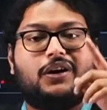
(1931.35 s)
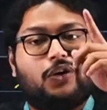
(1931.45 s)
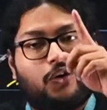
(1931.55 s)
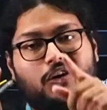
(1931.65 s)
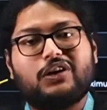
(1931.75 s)

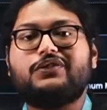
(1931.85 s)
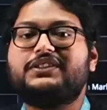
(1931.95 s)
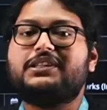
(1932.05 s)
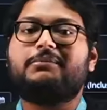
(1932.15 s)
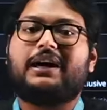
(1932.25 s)
all of
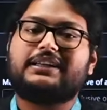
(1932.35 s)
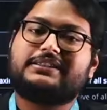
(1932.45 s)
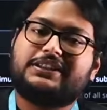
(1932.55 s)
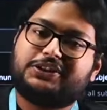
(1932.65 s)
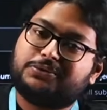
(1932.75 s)
their marks
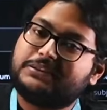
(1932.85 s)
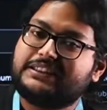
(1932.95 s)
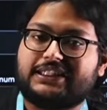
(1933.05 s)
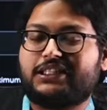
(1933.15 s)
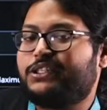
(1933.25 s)
need to be
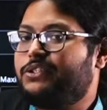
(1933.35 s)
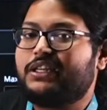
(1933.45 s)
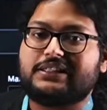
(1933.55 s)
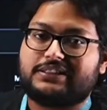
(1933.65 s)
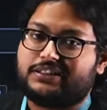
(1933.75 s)
taken into
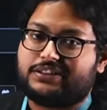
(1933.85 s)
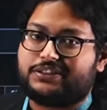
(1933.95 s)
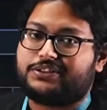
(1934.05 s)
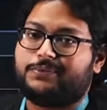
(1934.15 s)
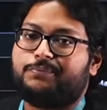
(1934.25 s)
consideration.